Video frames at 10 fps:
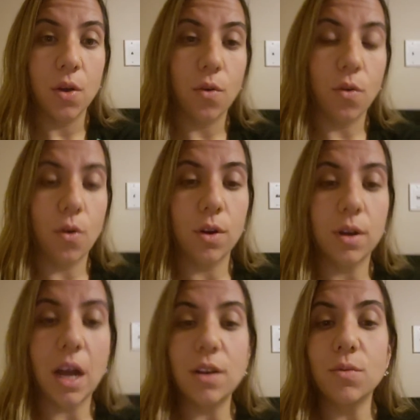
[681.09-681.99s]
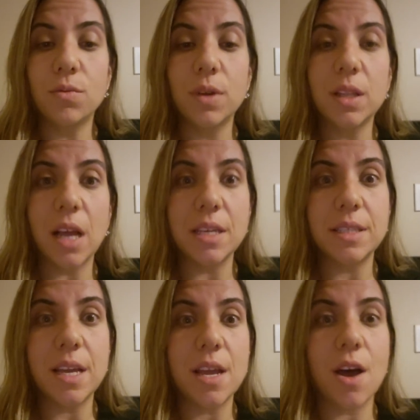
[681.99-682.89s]
or I don't realize
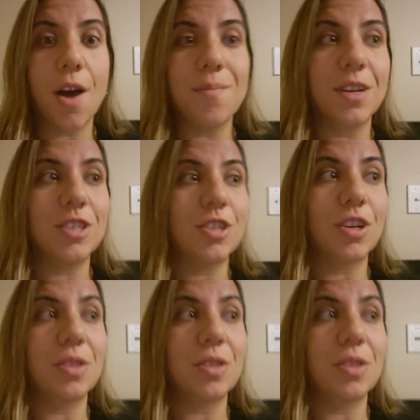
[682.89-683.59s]
it. I might start